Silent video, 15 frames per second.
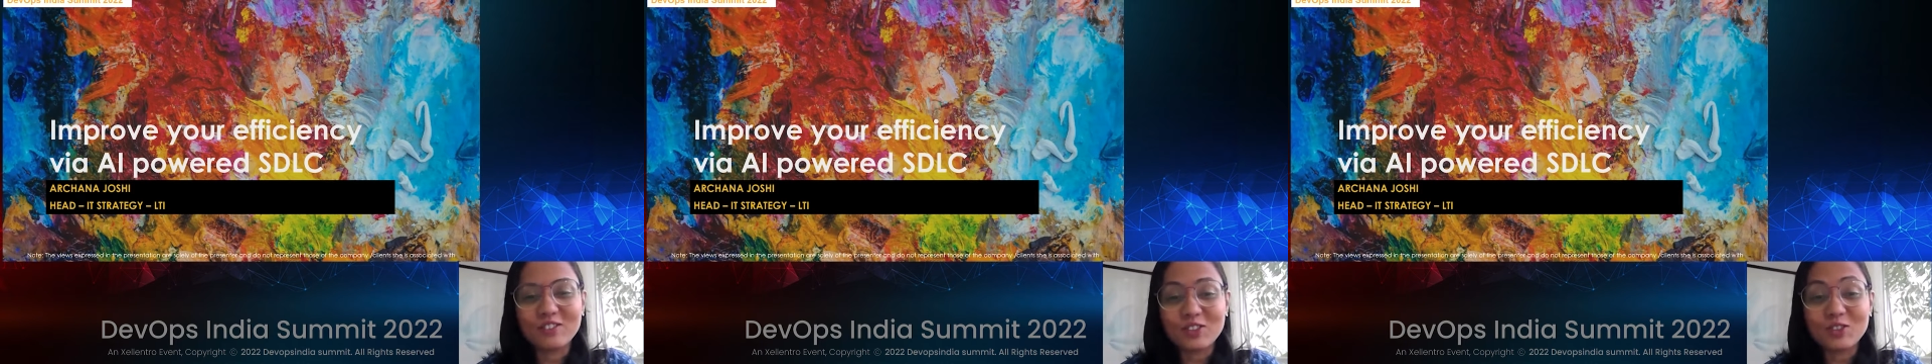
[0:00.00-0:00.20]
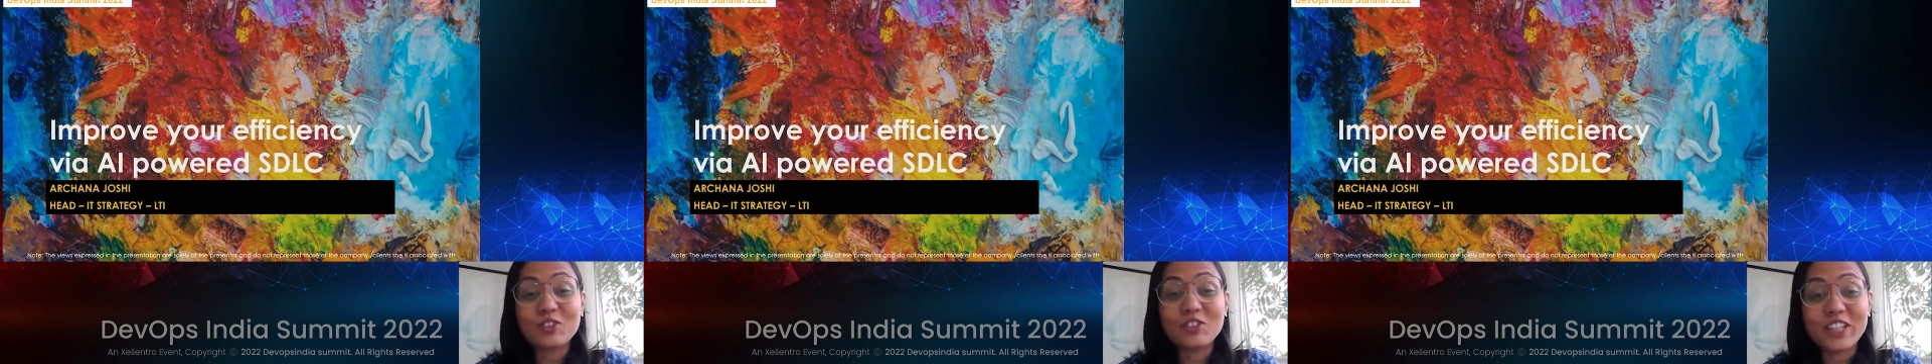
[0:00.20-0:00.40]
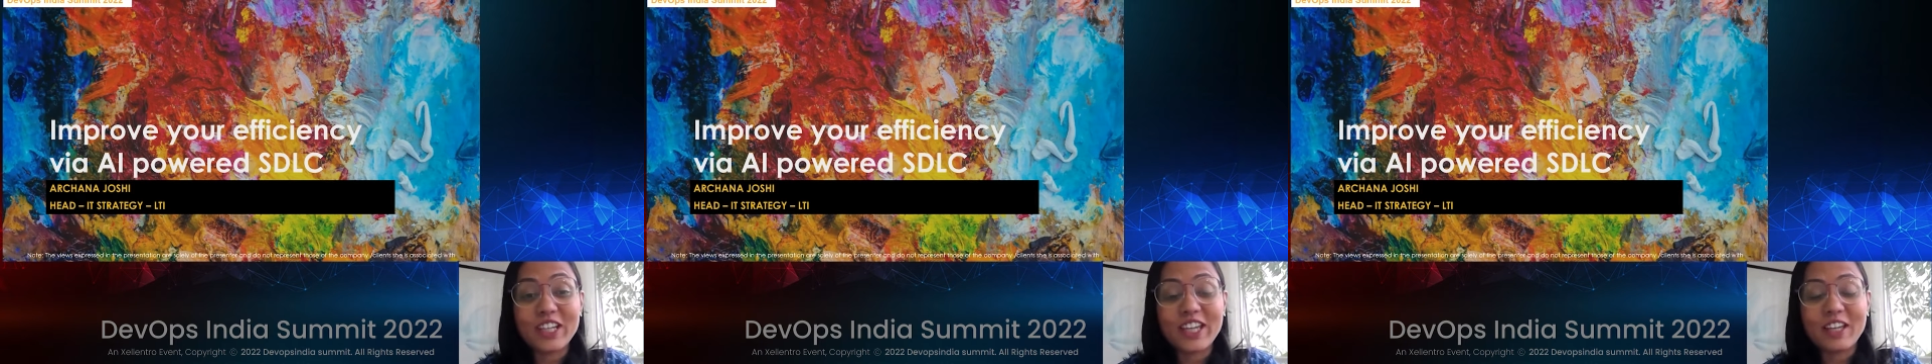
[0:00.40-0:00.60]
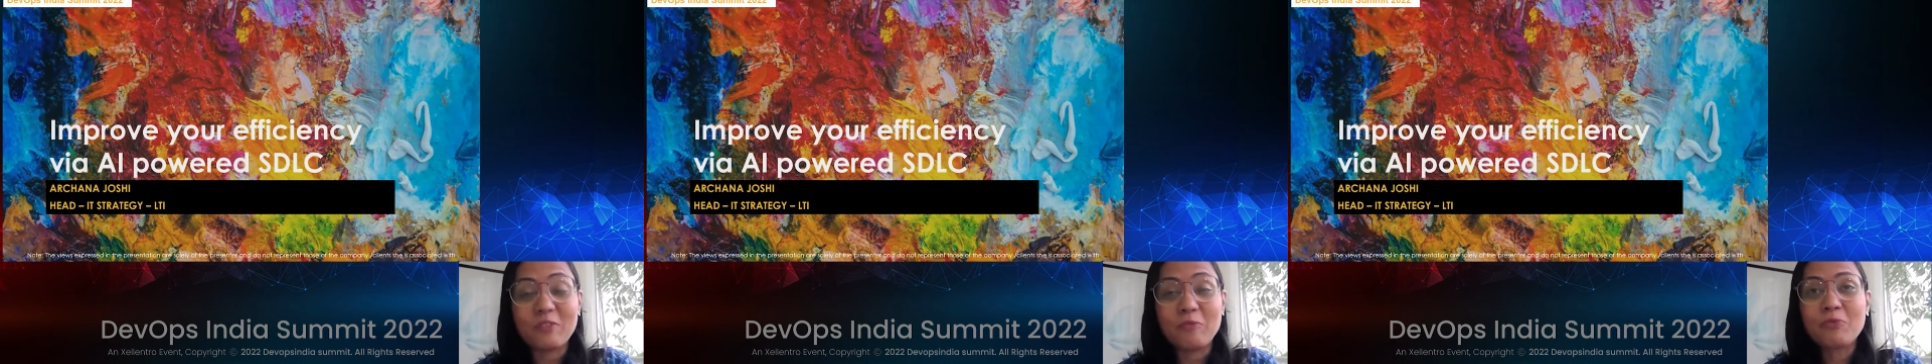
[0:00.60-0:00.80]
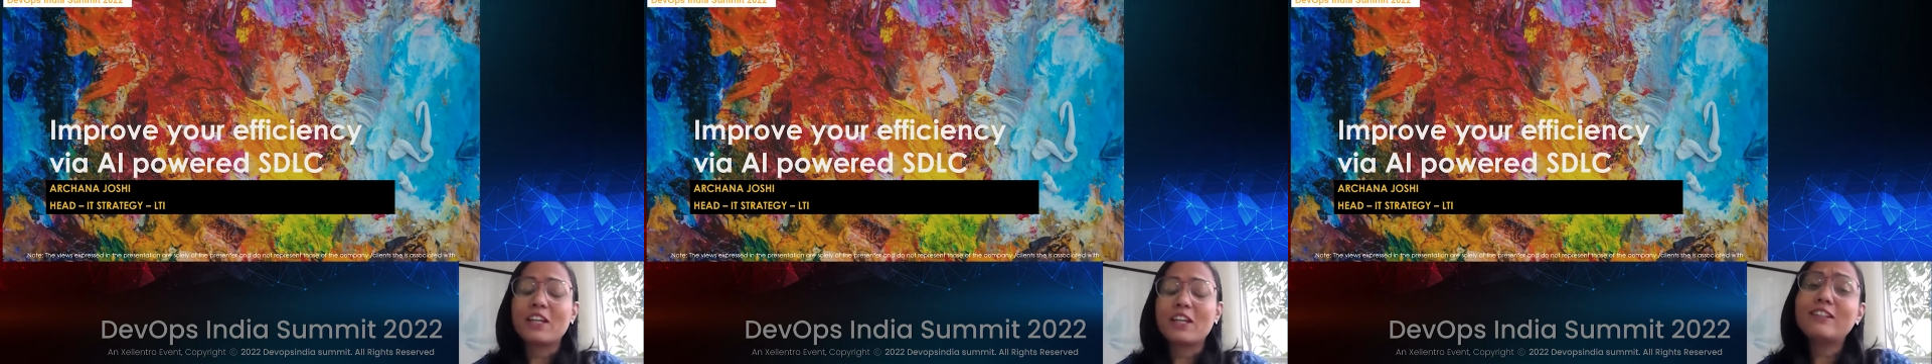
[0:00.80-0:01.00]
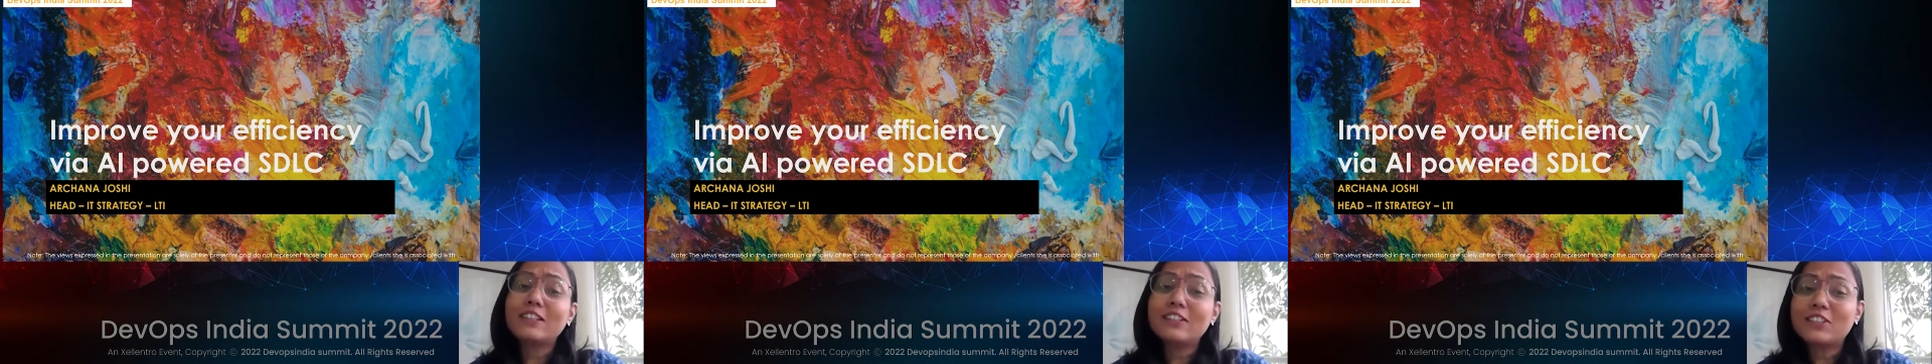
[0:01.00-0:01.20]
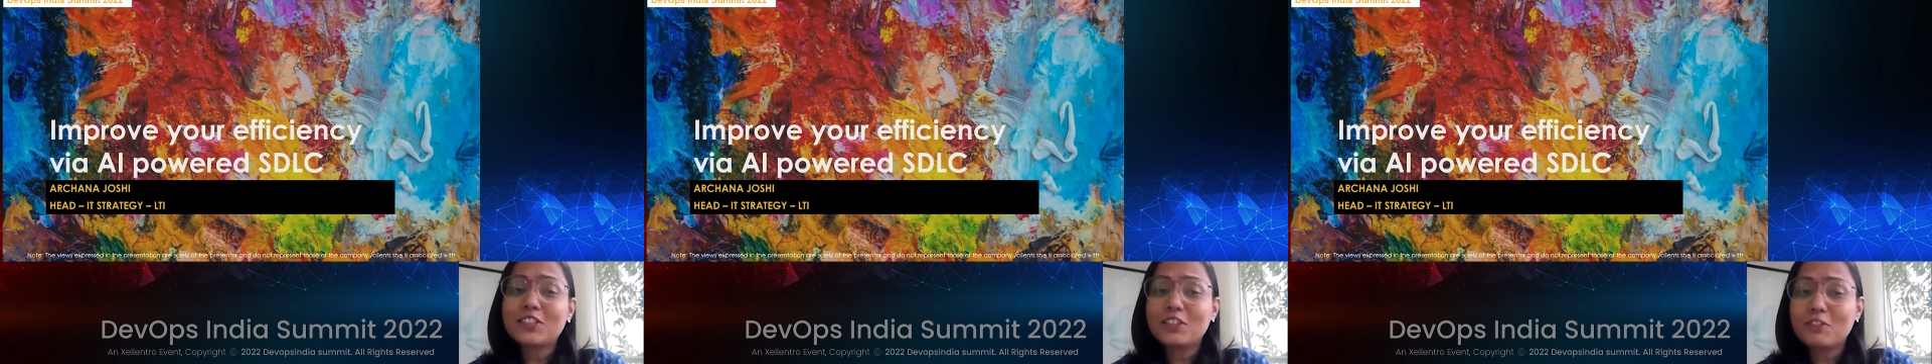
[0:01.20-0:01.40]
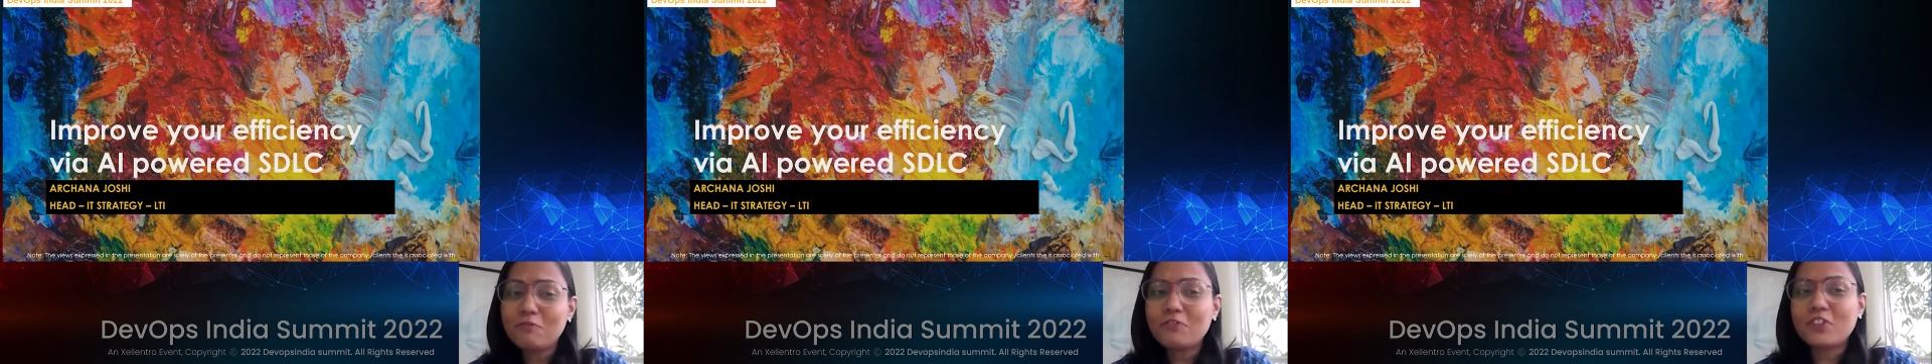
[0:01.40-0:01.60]
to today, it has
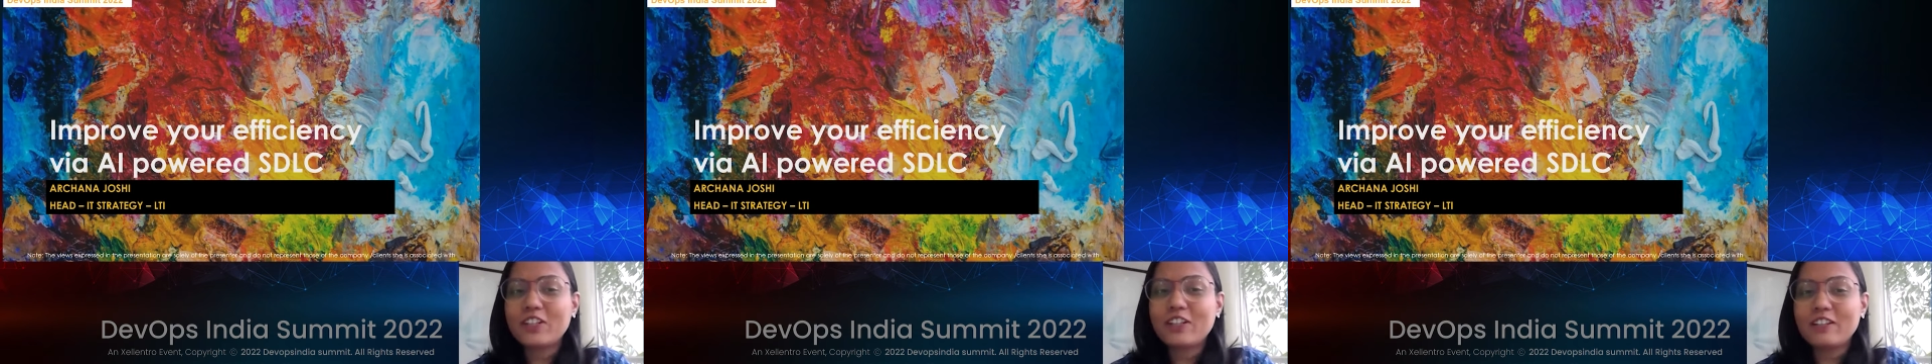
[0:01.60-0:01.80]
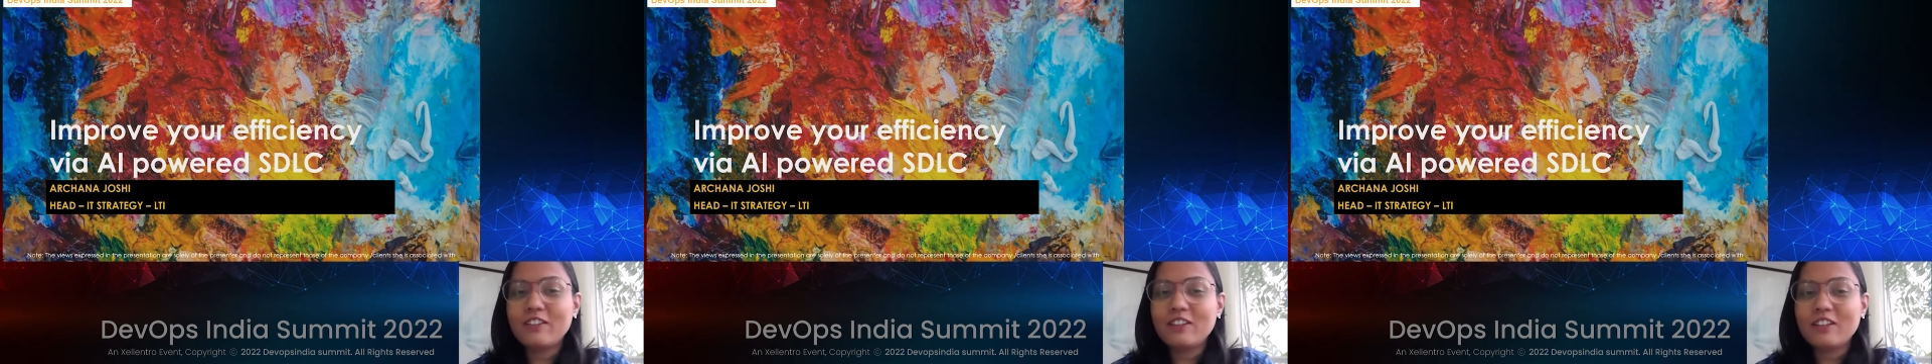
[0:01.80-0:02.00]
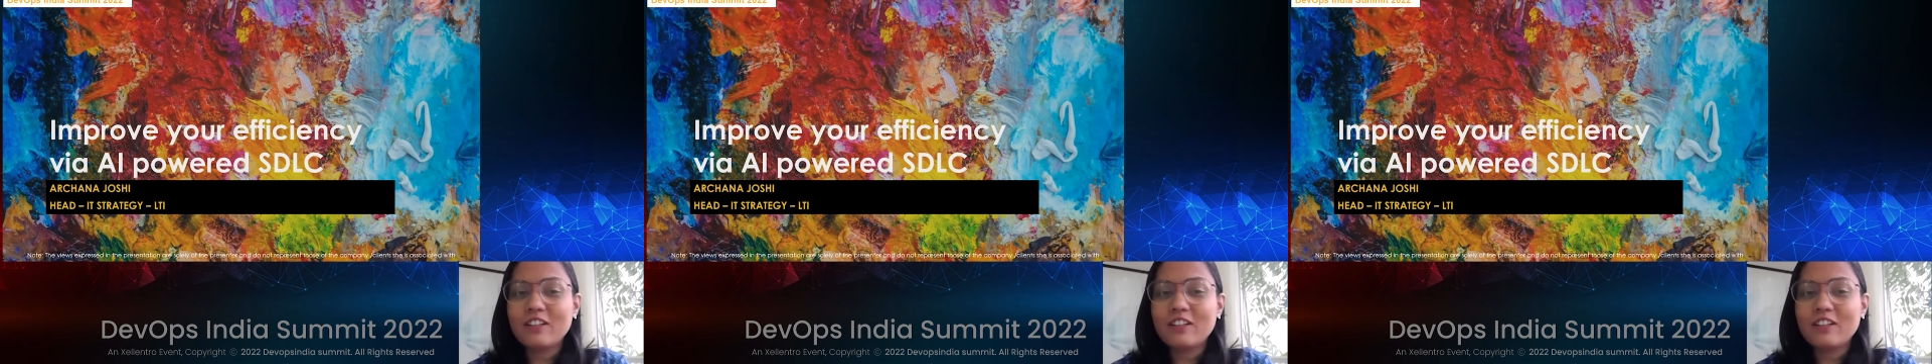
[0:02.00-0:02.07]
shifted